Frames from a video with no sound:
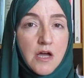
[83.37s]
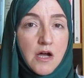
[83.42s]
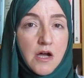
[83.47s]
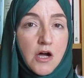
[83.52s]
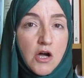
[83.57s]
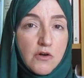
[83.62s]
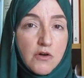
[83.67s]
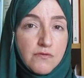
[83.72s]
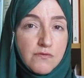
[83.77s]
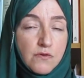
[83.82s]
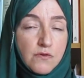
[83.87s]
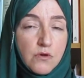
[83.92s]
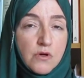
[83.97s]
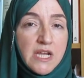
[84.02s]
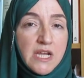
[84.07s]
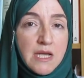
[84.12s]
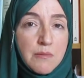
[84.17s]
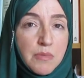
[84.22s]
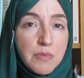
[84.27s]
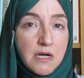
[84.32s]
are
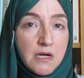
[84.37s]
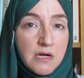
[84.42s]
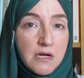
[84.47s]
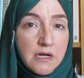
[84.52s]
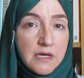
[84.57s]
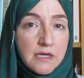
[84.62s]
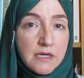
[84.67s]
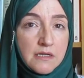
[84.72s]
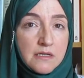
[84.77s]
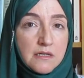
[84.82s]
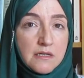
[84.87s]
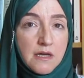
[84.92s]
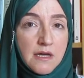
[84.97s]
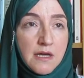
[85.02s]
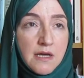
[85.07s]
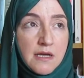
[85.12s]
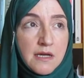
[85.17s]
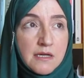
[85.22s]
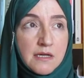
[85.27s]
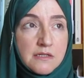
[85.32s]
falling behind
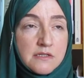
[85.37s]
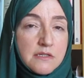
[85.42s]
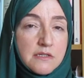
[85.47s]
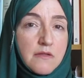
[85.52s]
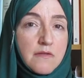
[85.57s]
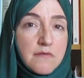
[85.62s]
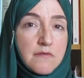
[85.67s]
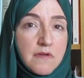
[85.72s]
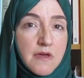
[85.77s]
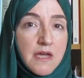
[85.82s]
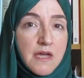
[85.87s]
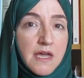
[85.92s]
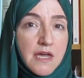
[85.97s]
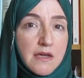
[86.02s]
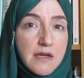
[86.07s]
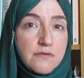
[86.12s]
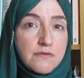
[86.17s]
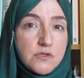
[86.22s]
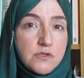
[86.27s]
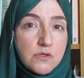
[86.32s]
and they
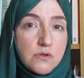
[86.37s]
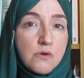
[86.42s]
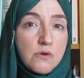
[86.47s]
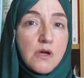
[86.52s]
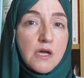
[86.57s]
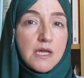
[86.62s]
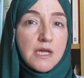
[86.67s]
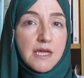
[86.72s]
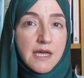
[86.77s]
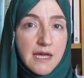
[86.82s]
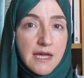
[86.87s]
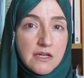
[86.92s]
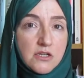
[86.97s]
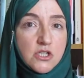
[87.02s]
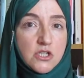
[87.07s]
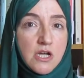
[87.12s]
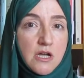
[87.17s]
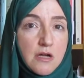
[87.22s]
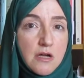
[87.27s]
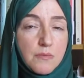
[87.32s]
have to
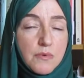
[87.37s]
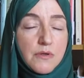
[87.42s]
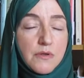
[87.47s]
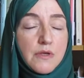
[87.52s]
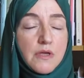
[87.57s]
catch up.